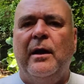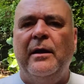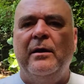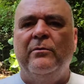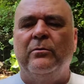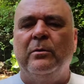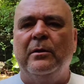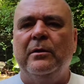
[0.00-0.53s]

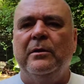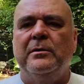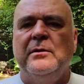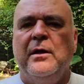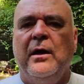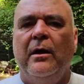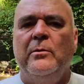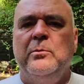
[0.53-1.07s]
Hi everyone, it's
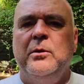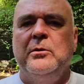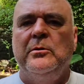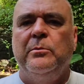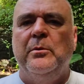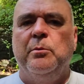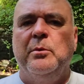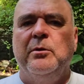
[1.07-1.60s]
Guy and
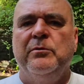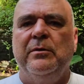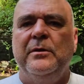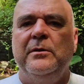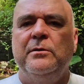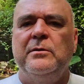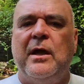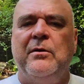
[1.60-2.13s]
welcome to
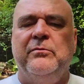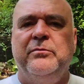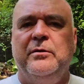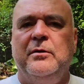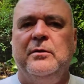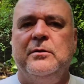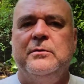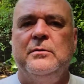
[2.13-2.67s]
Murphy's
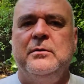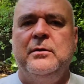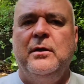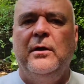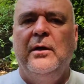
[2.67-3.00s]
Outfitters.